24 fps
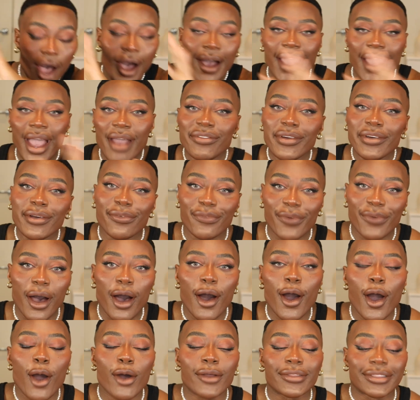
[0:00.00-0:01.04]
I haven't
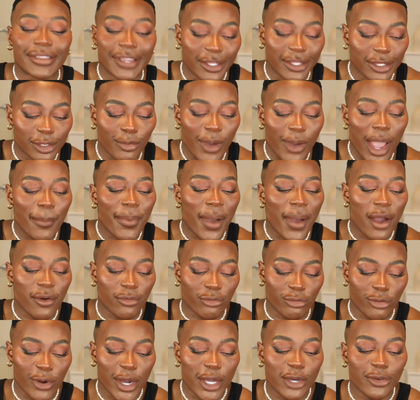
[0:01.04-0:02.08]
felt this way about a
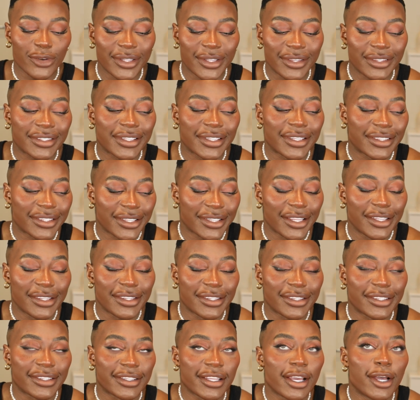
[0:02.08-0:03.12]
fragrance
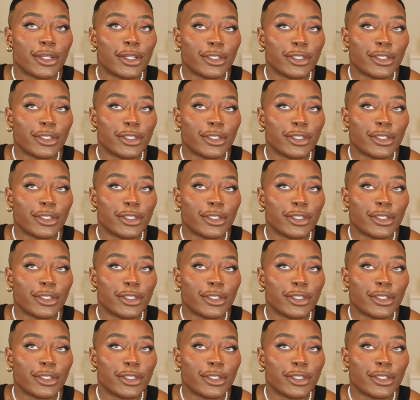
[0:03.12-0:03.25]
since